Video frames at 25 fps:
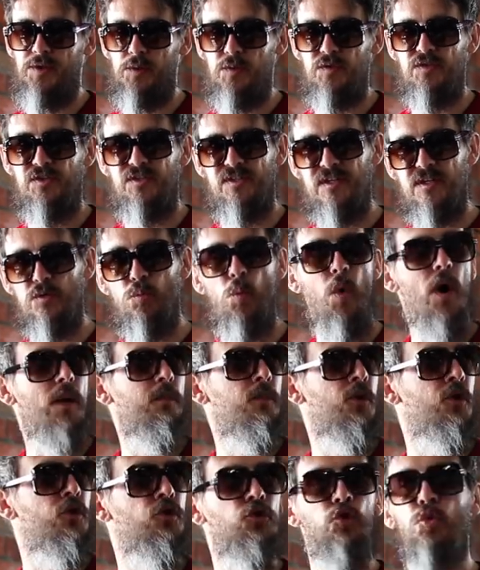you see what I'm
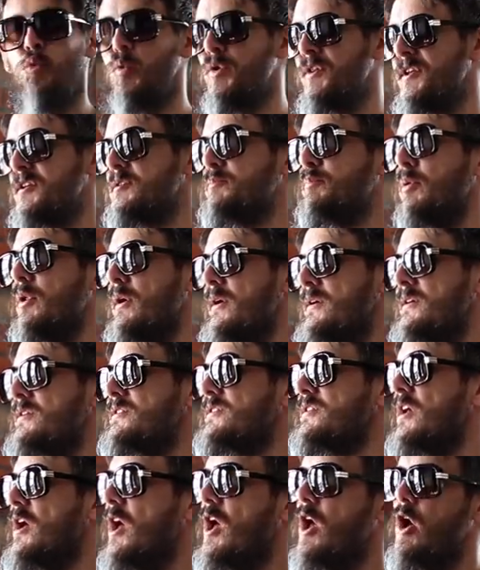going to do with this
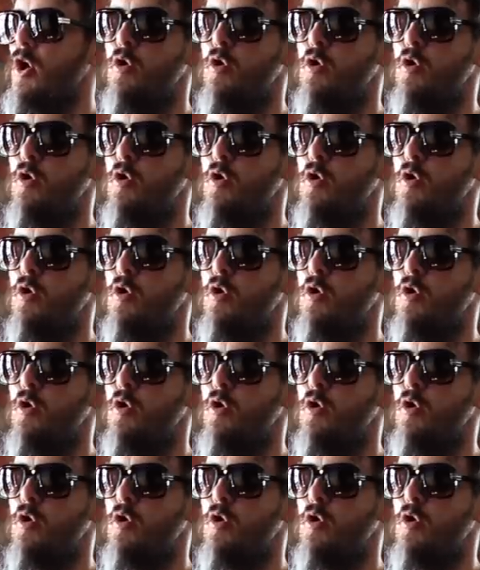place